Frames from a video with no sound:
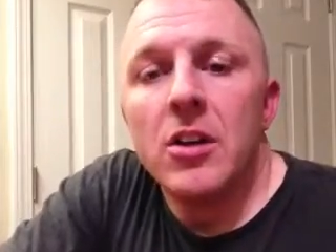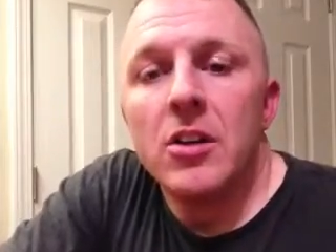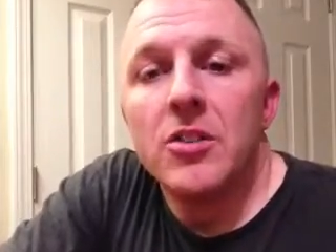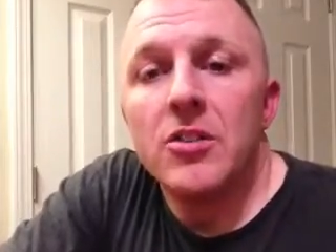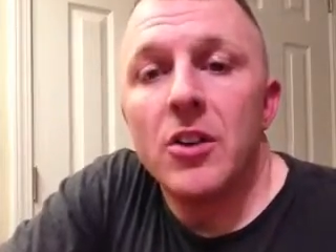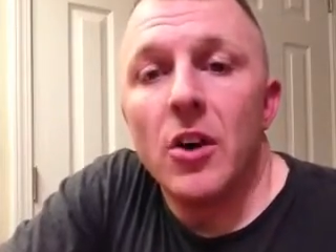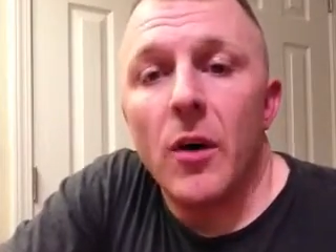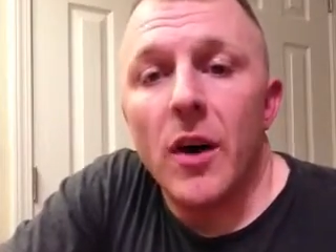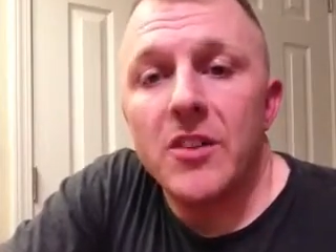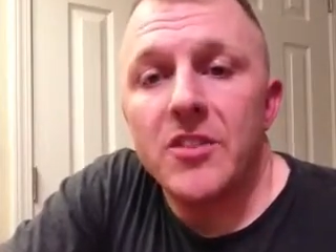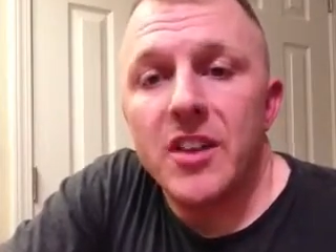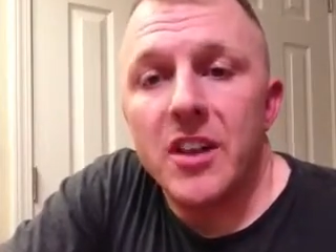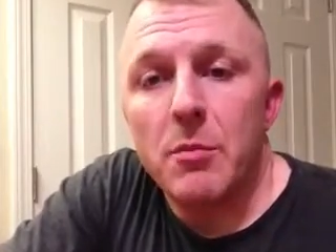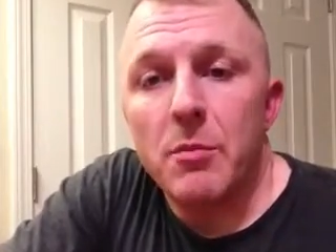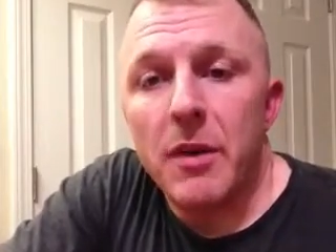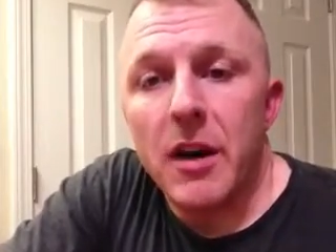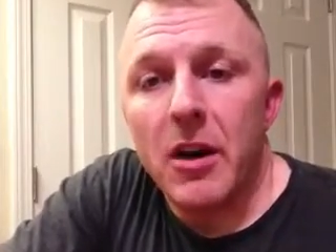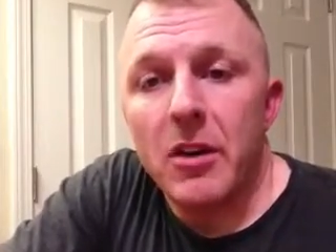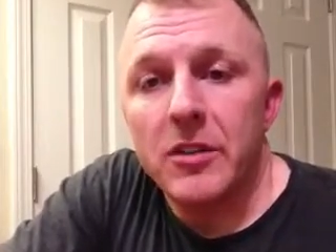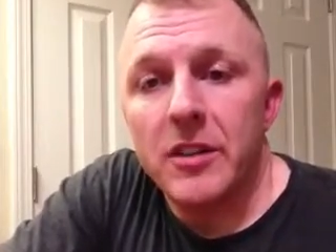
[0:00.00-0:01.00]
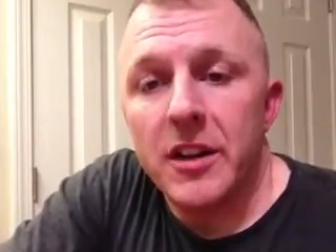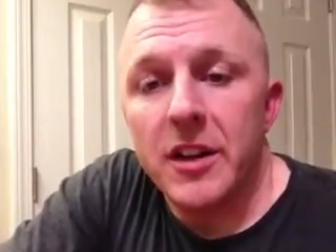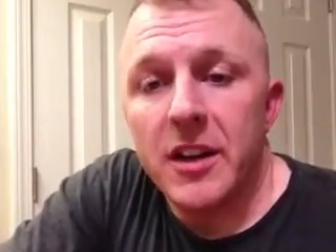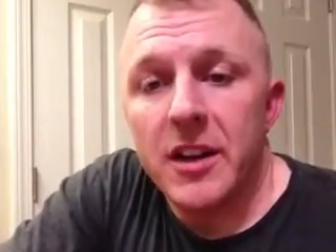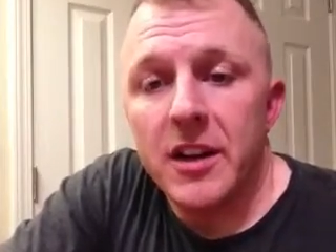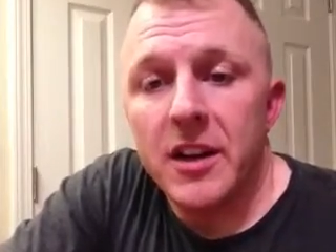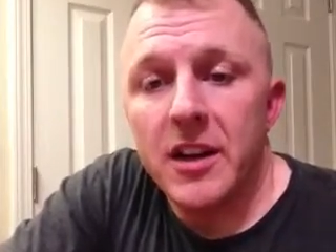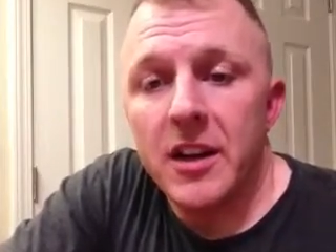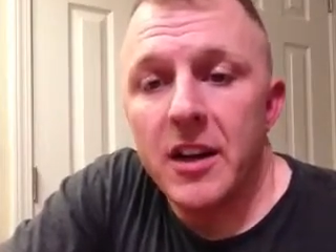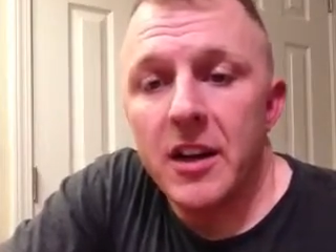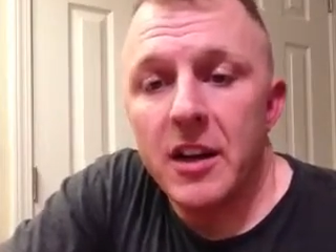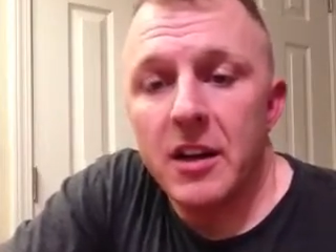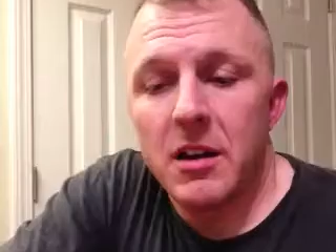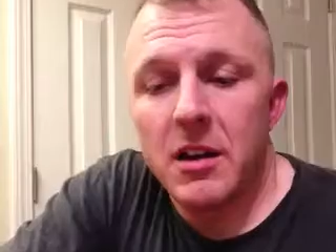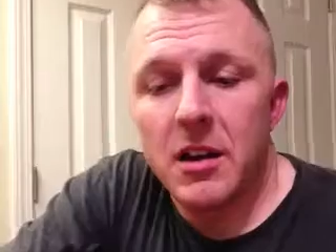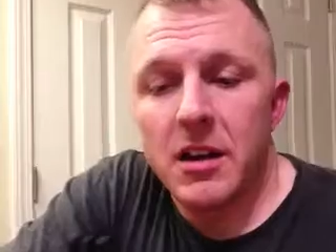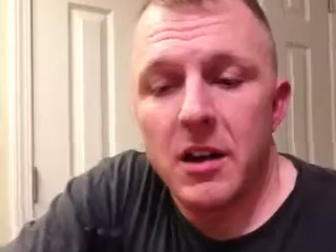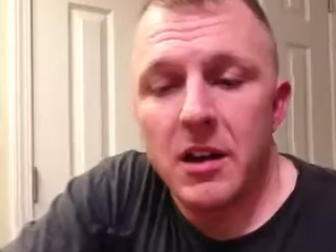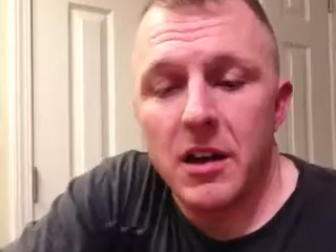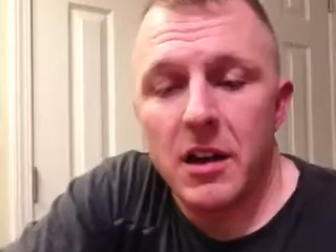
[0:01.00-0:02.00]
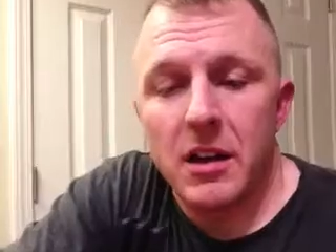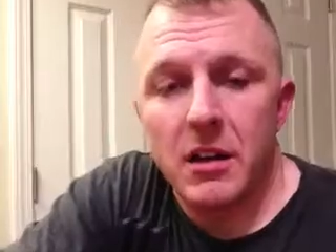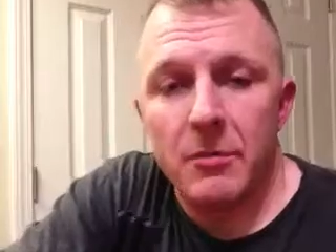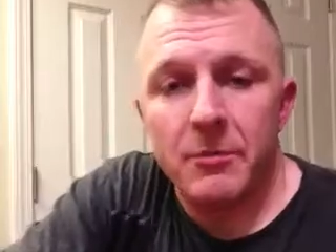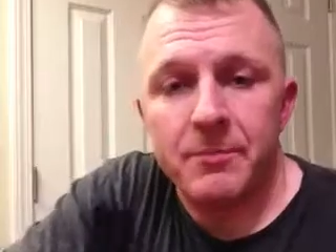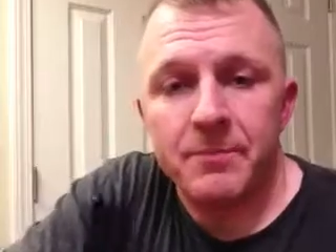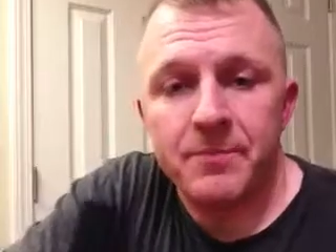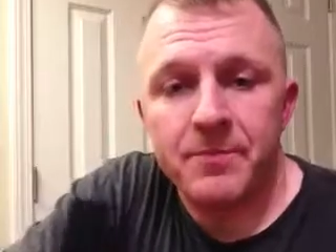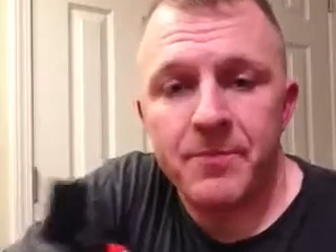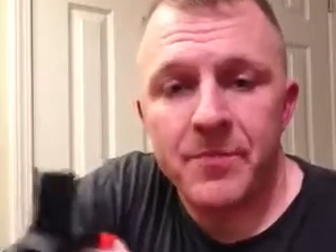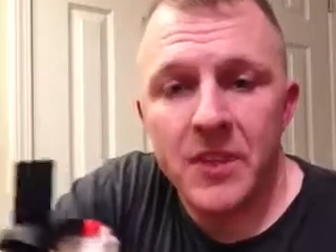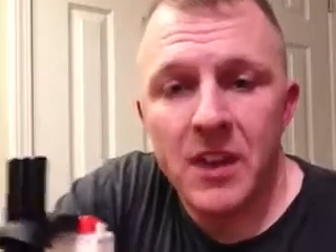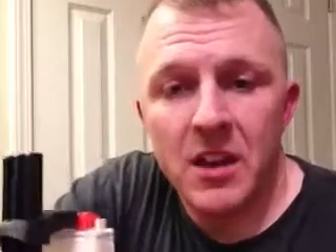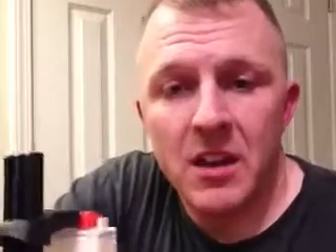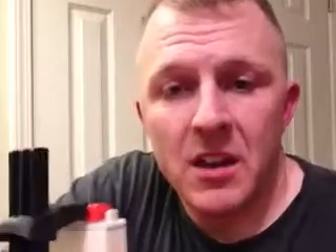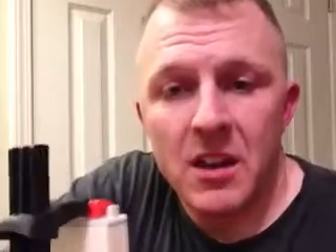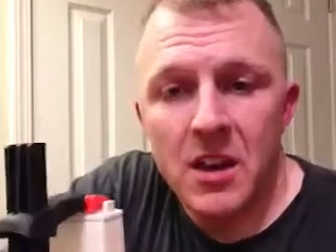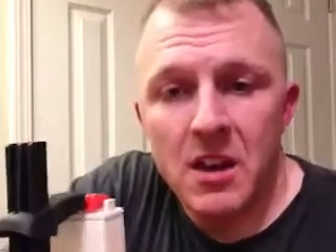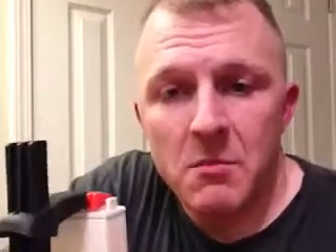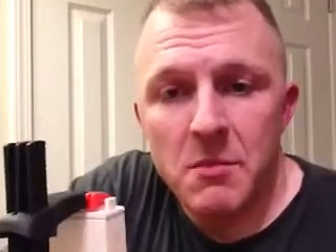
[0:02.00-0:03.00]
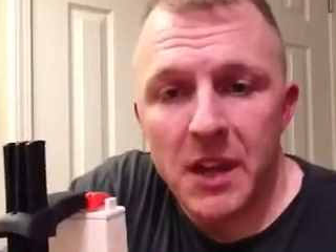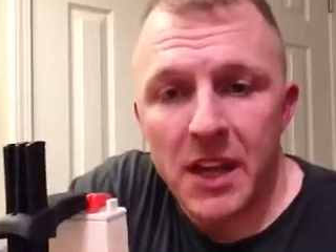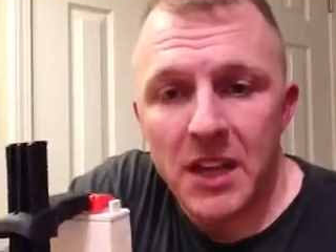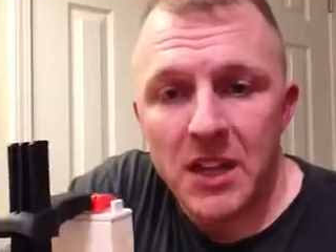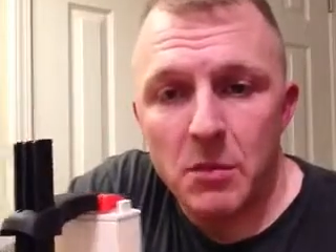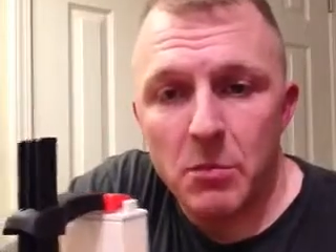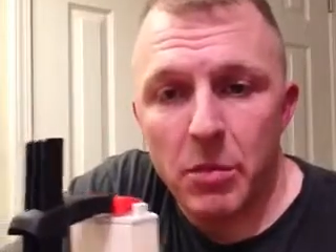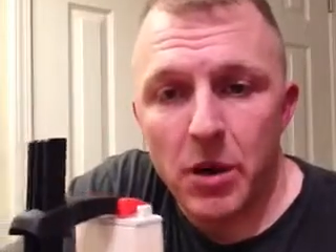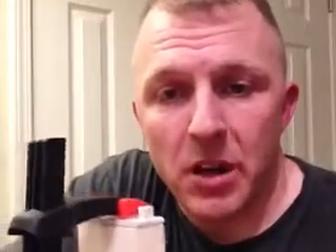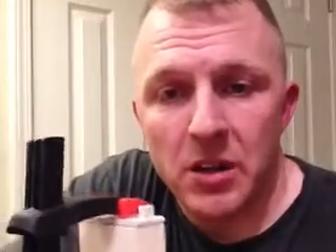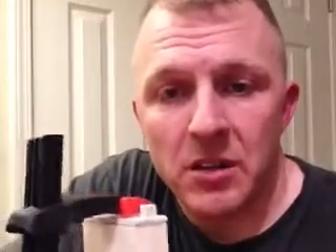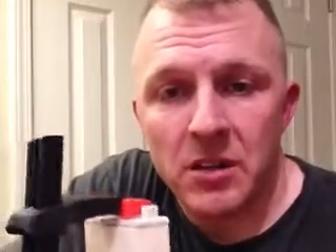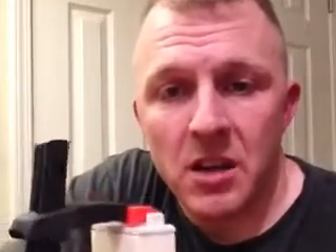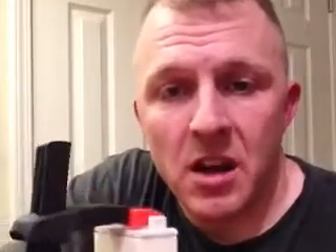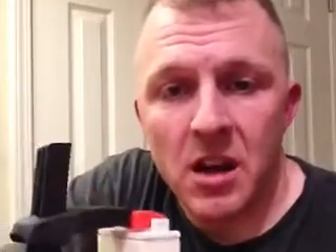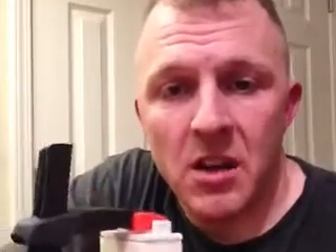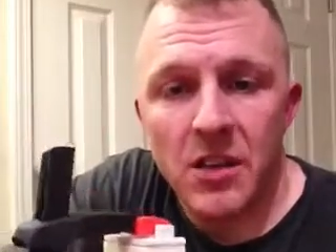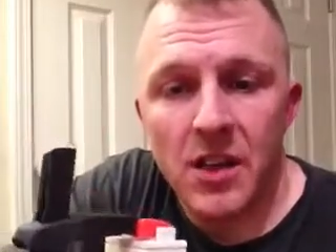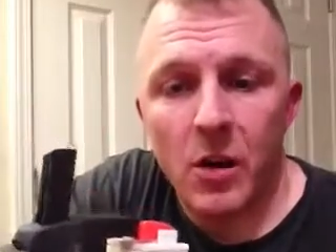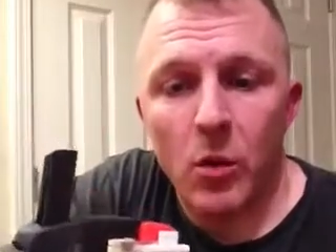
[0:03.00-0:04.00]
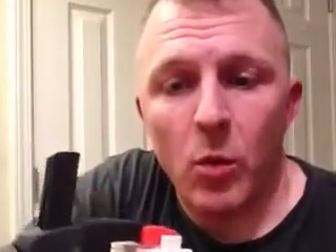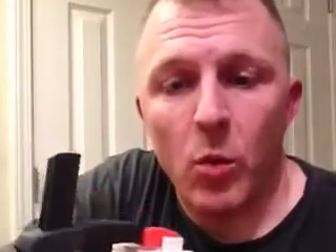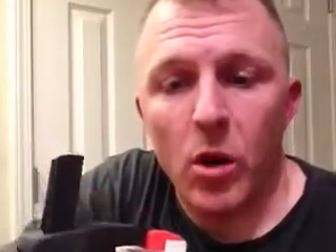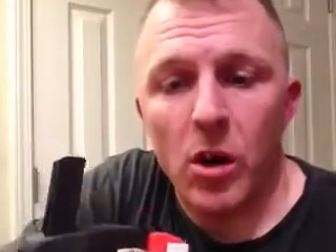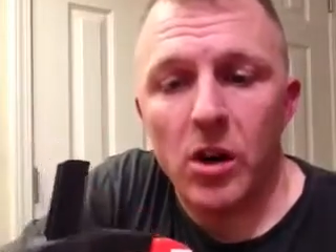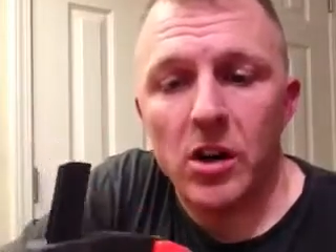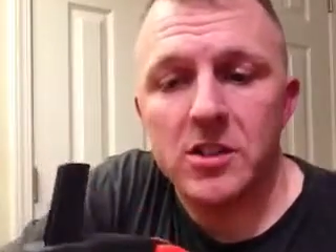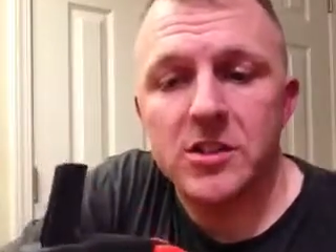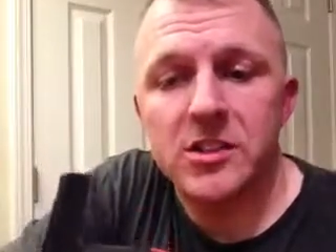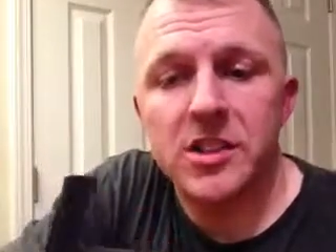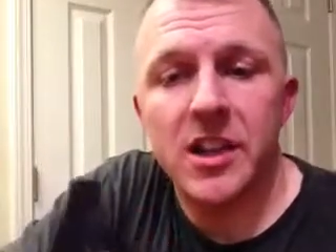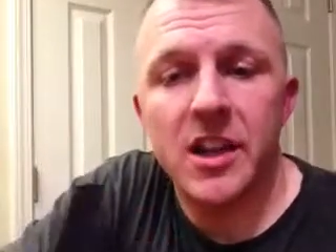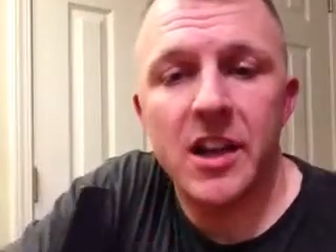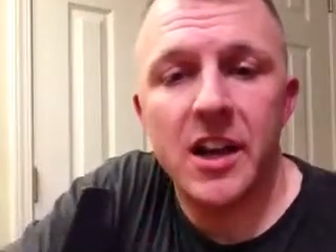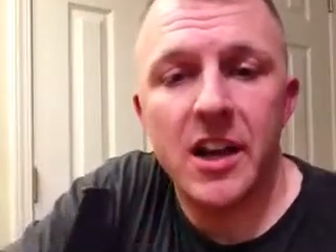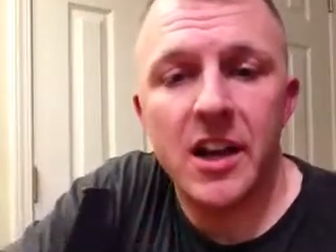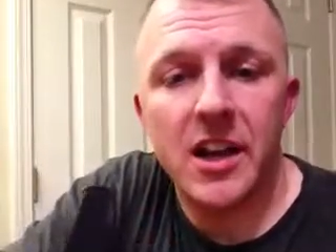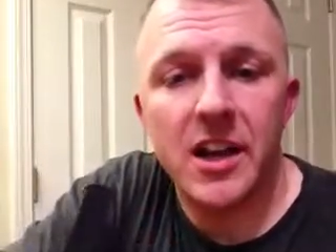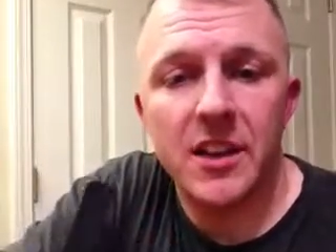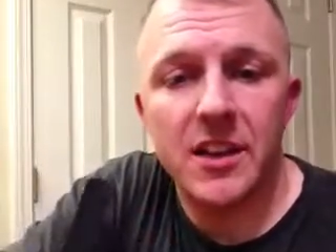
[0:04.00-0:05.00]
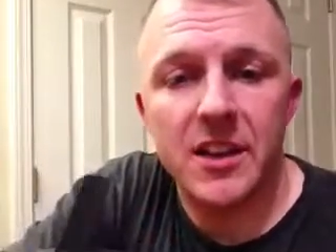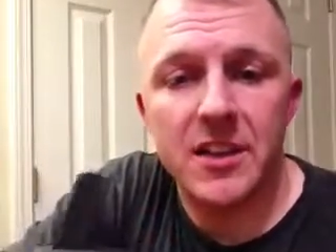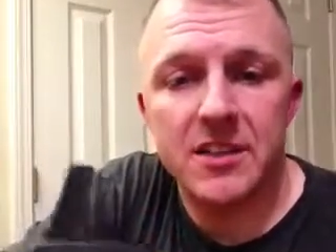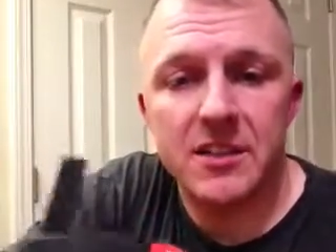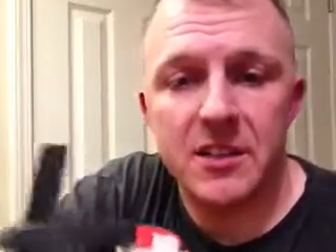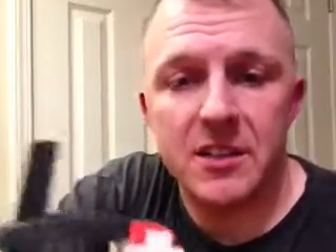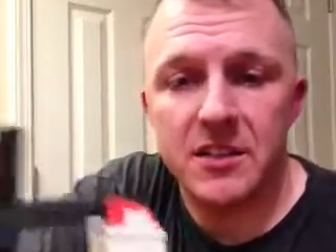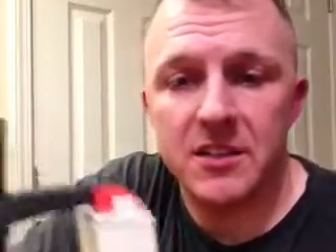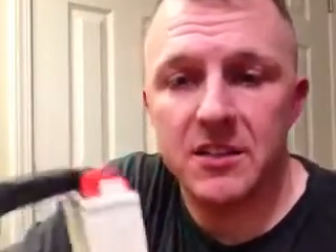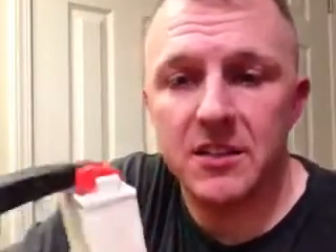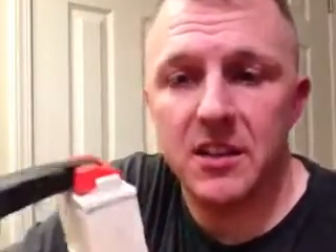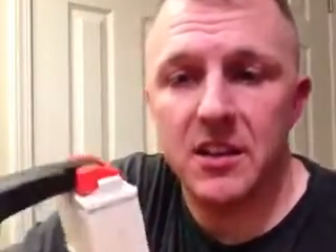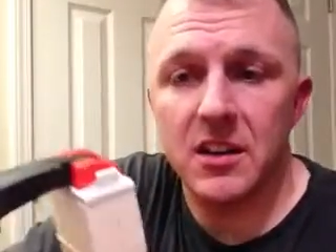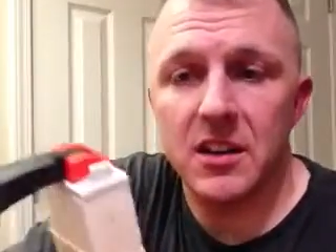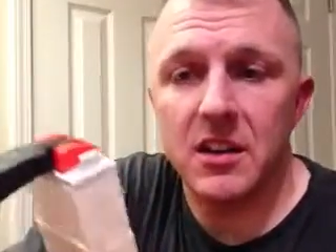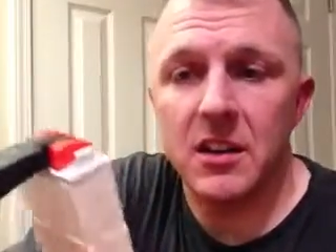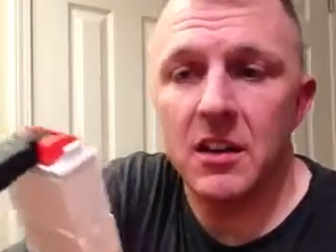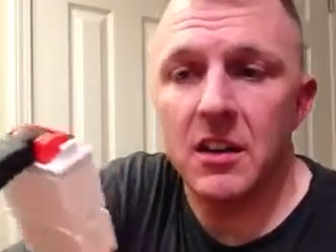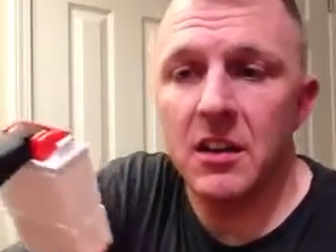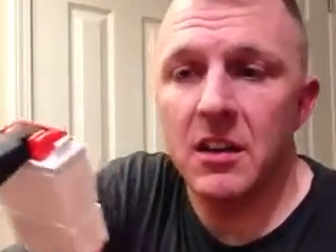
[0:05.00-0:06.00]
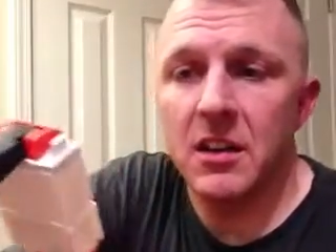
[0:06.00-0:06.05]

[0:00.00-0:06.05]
So I said about um, making the button that works. This is the